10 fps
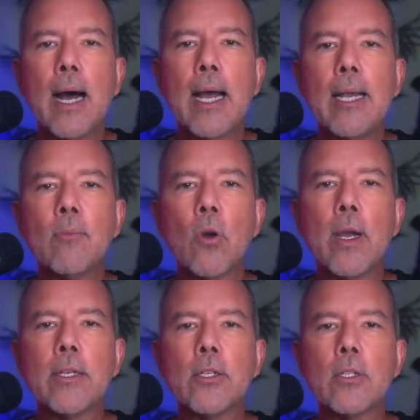I am
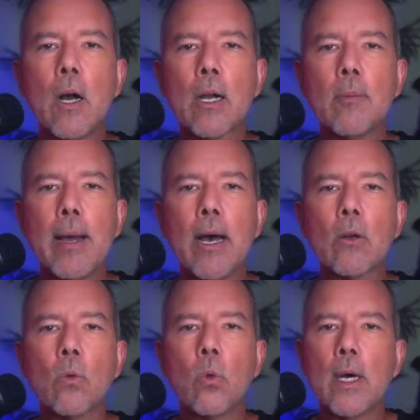going to talk about
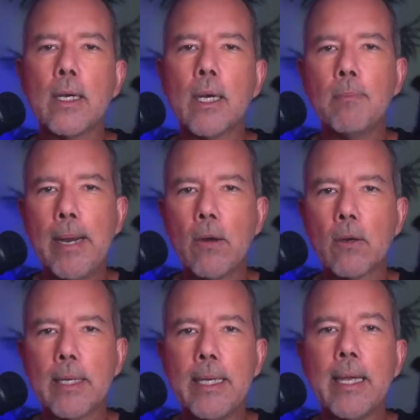what
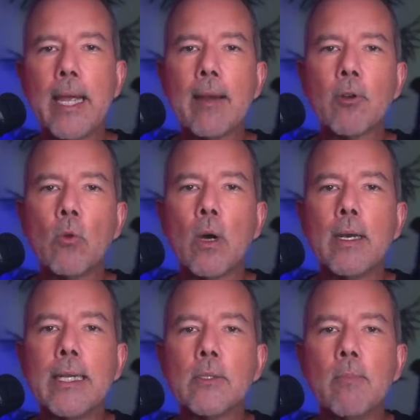apparently
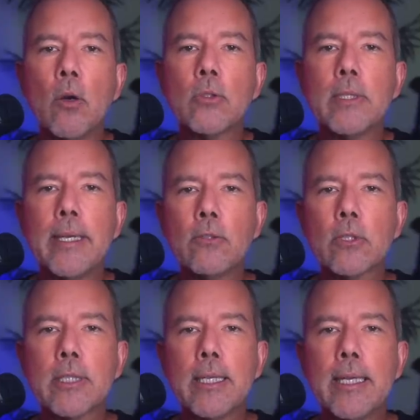everyone is most
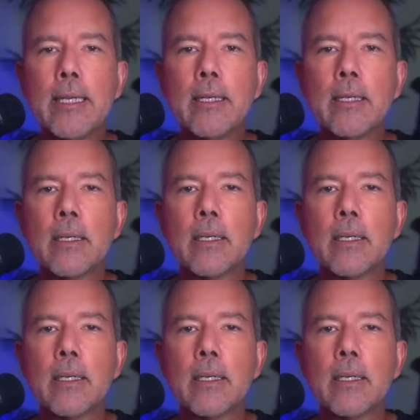interested in.